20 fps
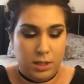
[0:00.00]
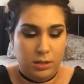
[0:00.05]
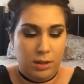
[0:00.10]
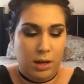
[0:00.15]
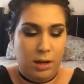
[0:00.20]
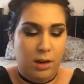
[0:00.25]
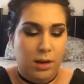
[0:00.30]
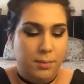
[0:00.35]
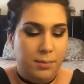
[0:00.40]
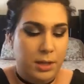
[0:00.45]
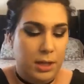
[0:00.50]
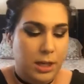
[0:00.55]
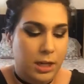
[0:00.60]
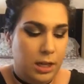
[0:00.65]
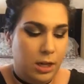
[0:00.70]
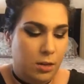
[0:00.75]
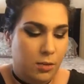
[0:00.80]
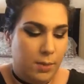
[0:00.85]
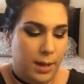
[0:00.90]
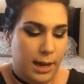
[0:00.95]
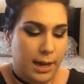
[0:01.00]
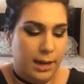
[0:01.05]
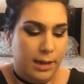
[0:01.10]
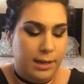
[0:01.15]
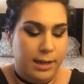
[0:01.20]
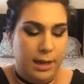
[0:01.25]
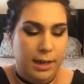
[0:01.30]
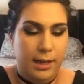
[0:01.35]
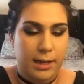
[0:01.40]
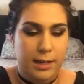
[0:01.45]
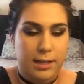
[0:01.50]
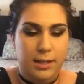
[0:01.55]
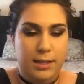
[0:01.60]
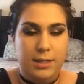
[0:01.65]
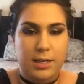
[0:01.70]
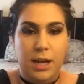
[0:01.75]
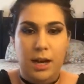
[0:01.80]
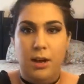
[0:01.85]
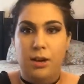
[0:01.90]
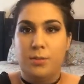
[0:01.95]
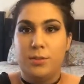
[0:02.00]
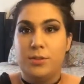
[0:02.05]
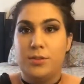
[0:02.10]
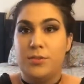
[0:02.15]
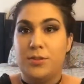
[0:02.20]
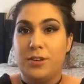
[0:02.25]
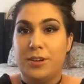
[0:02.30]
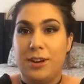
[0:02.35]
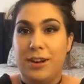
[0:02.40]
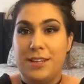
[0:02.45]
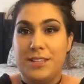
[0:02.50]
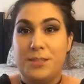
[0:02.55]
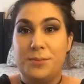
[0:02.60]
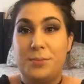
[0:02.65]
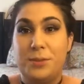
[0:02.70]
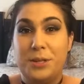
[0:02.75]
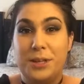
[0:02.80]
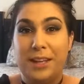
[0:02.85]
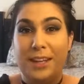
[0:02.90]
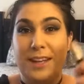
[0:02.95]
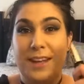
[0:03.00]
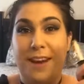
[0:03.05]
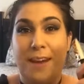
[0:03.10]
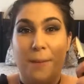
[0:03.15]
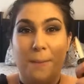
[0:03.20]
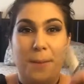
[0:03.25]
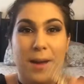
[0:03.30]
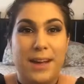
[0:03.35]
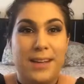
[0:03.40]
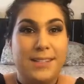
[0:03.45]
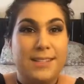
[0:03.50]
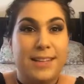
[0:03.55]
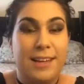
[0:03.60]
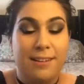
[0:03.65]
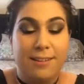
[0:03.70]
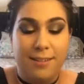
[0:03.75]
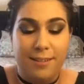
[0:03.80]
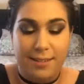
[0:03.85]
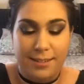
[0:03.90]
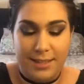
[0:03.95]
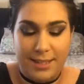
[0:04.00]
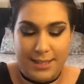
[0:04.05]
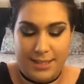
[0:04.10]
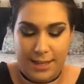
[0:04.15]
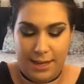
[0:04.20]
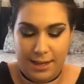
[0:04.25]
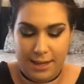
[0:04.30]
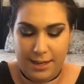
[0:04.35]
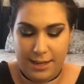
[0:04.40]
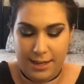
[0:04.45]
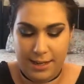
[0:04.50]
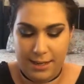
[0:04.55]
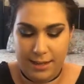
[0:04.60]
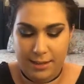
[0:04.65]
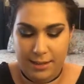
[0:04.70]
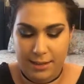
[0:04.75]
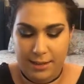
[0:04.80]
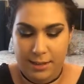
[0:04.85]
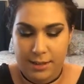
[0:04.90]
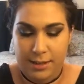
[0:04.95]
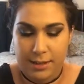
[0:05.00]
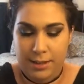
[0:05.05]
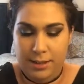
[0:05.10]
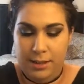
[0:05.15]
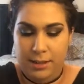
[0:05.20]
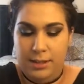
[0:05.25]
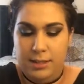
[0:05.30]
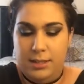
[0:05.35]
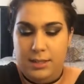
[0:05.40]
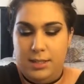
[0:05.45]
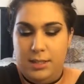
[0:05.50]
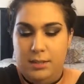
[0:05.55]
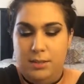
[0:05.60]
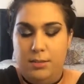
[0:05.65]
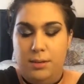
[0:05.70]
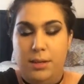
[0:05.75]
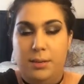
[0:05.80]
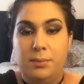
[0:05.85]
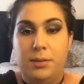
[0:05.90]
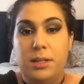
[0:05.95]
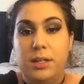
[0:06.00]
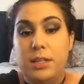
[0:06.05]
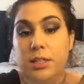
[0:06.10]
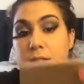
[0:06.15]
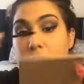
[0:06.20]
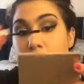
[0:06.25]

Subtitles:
So now I'm going to go back, and I almost forgot to put mascara on this eye. So I'm